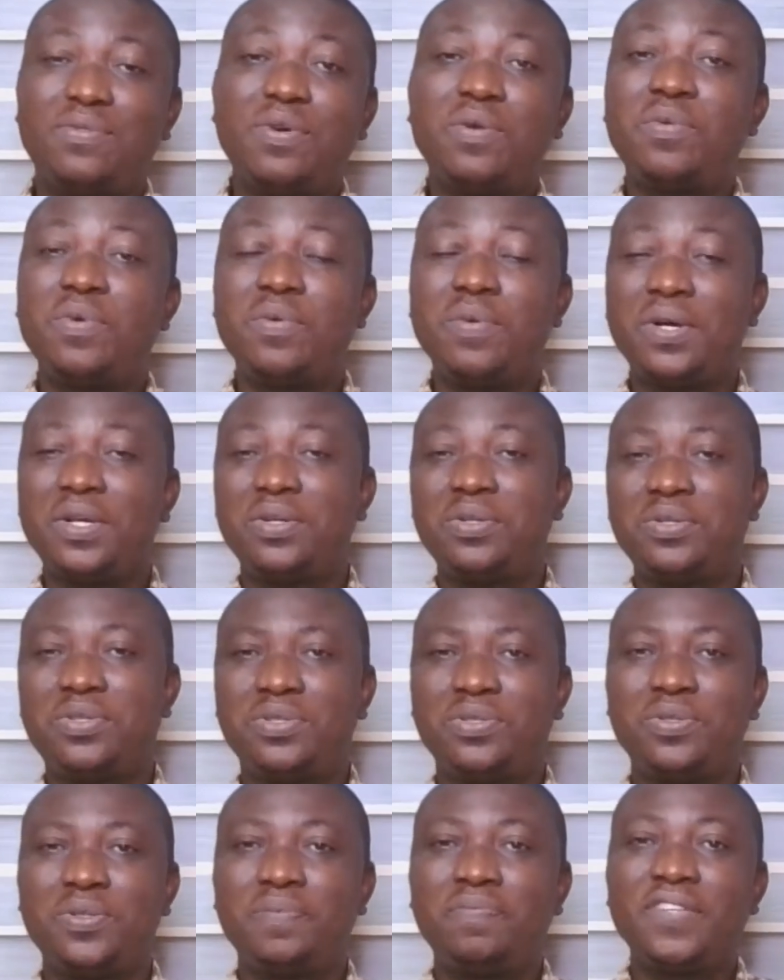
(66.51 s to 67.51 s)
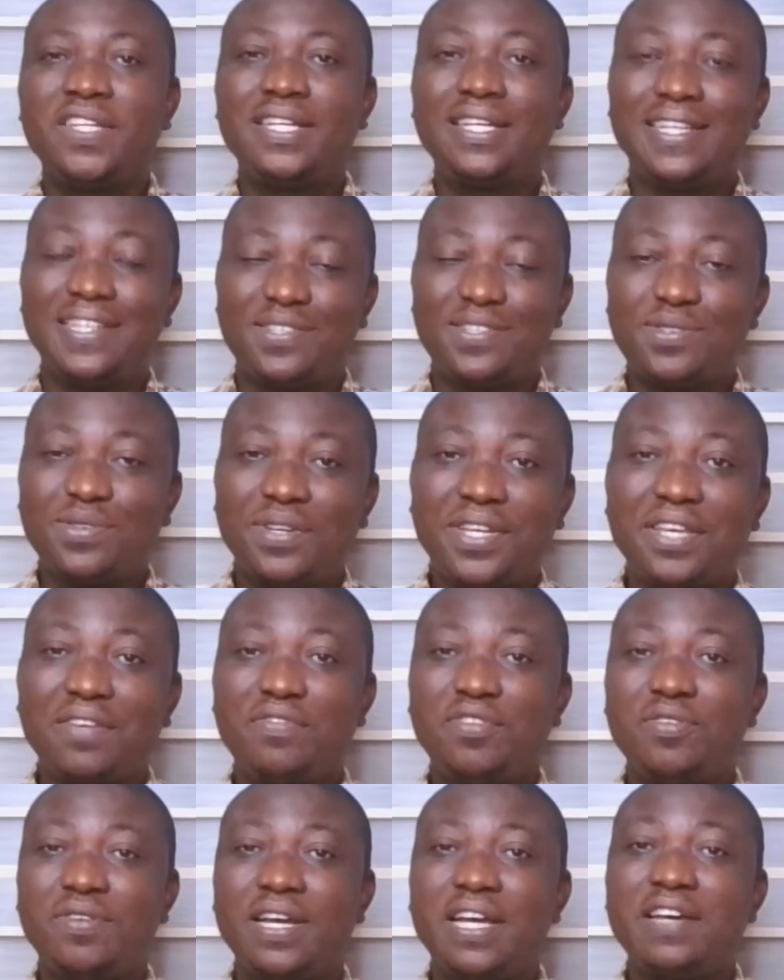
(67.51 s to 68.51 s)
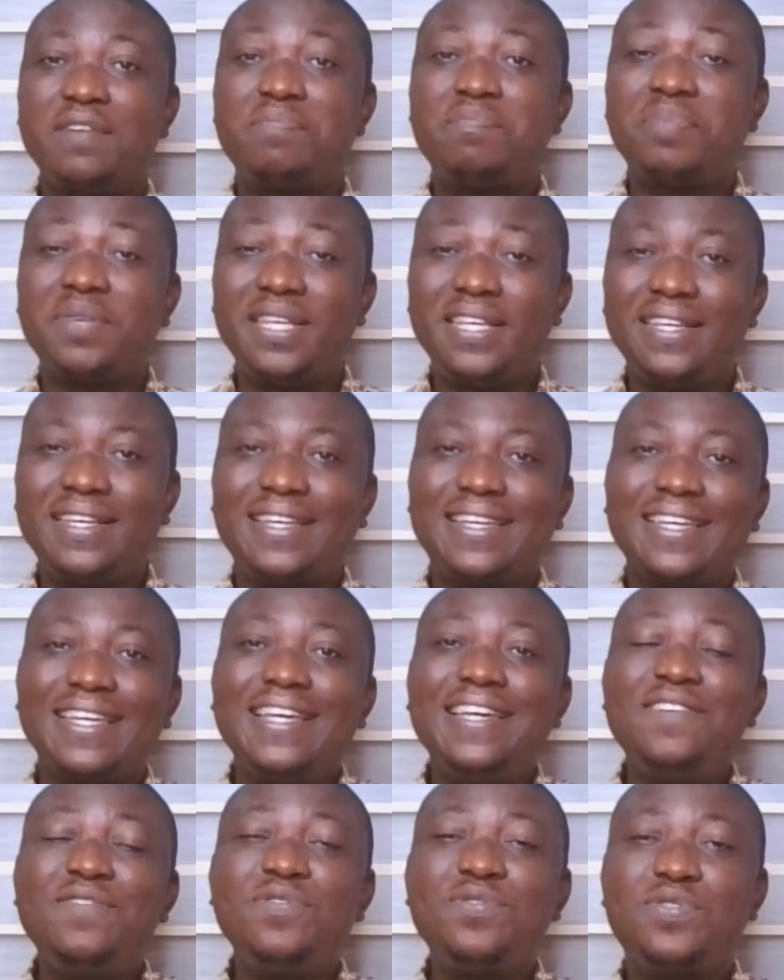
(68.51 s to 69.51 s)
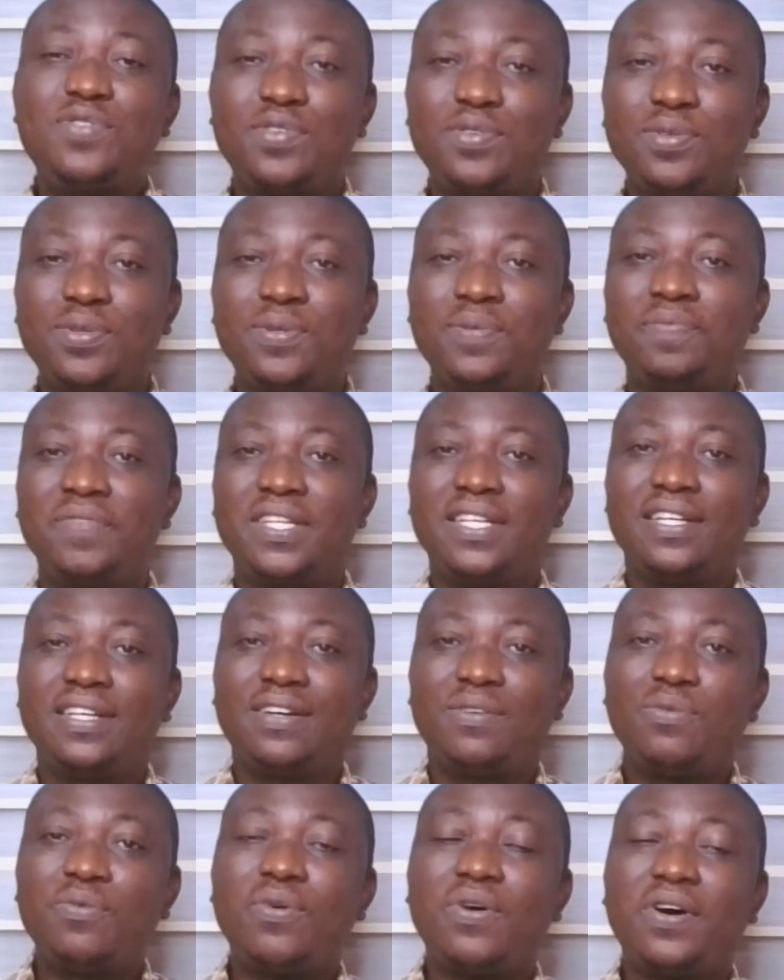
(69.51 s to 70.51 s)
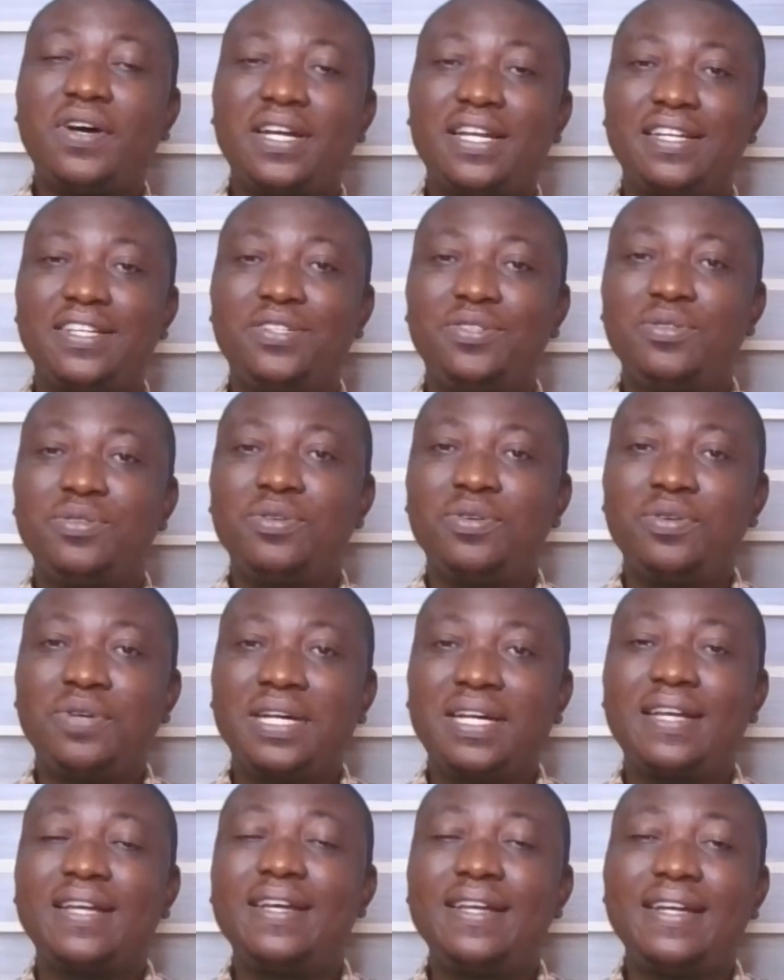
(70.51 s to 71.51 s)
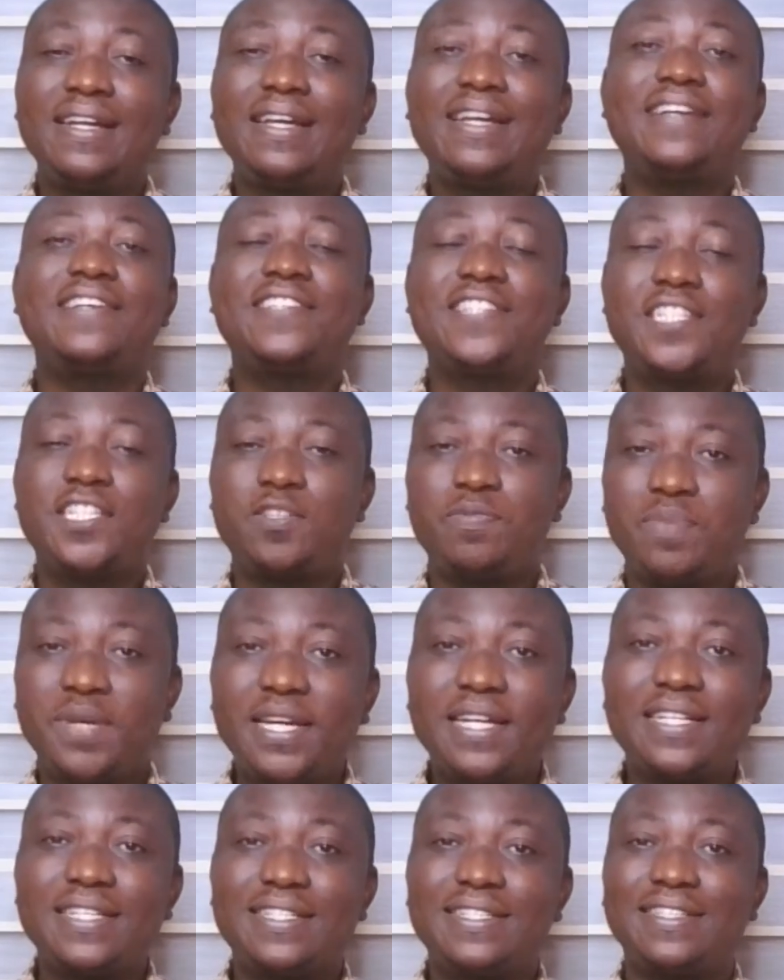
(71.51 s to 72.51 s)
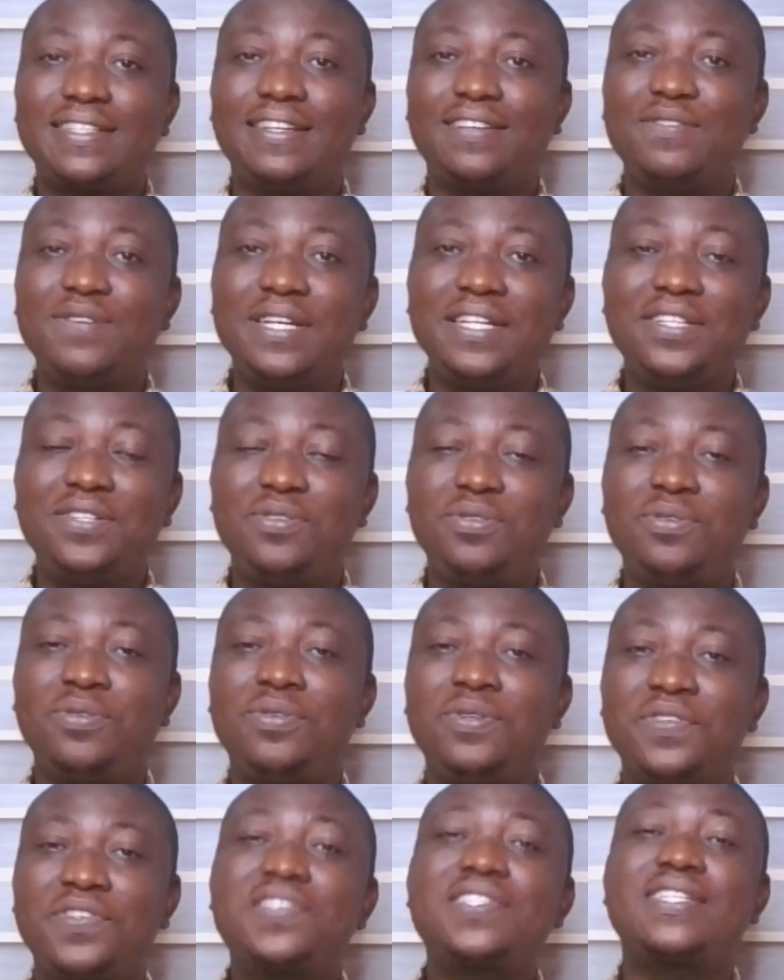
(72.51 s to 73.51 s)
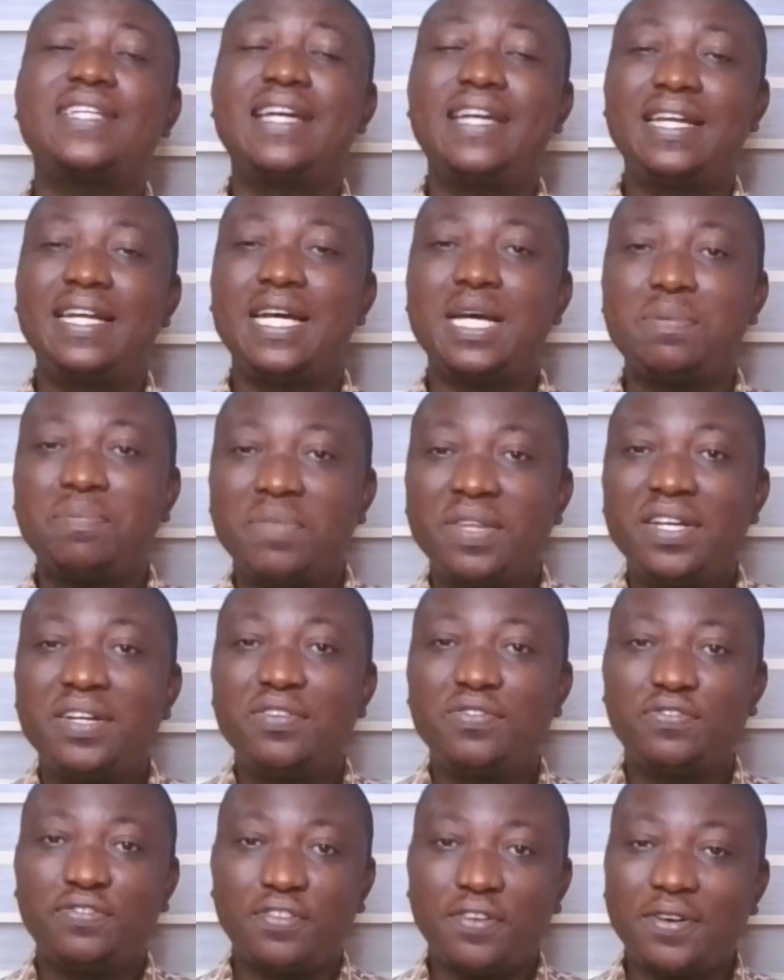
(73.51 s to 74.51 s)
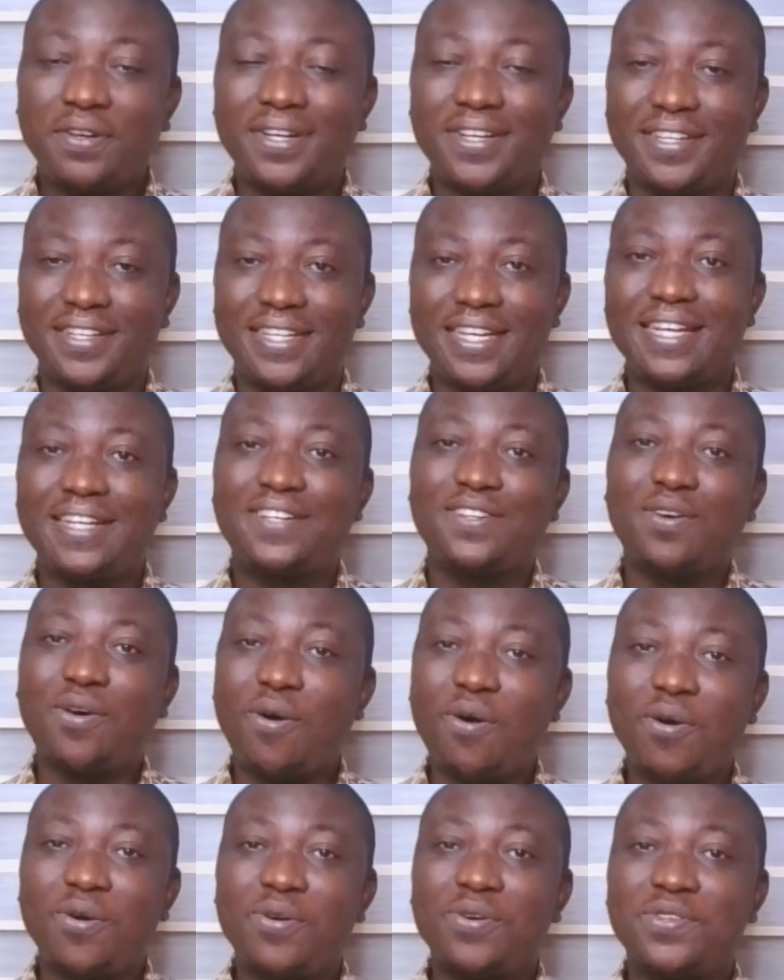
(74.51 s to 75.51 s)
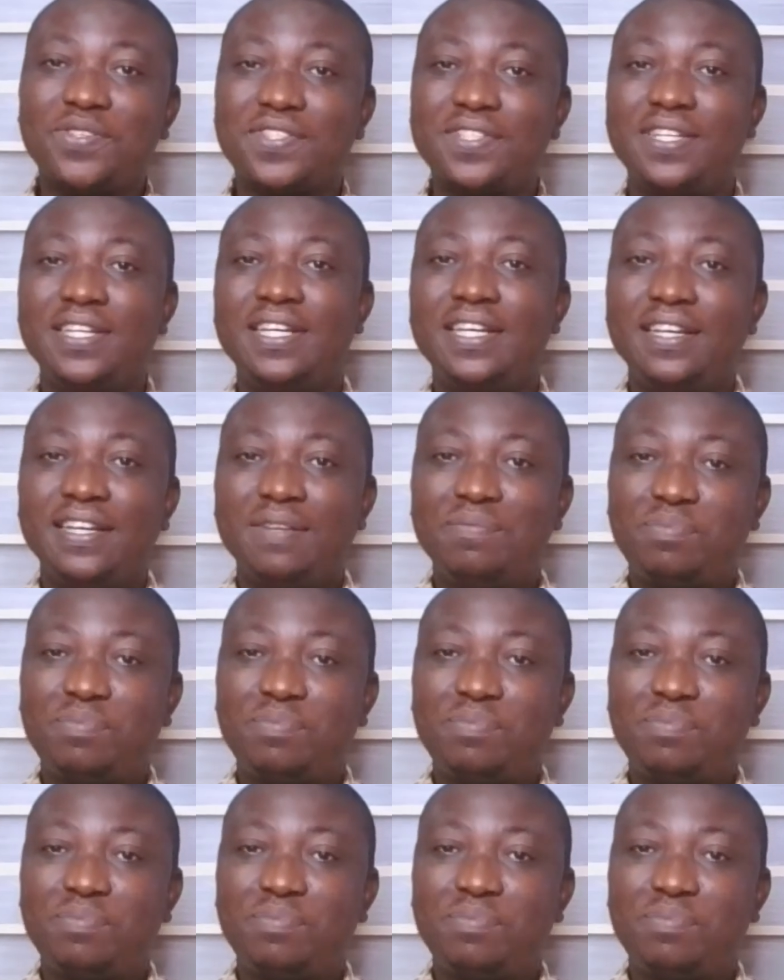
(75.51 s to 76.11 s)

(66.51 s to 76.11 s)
And what we want to do is to give you a peek into what you can expect when you sign up for that course,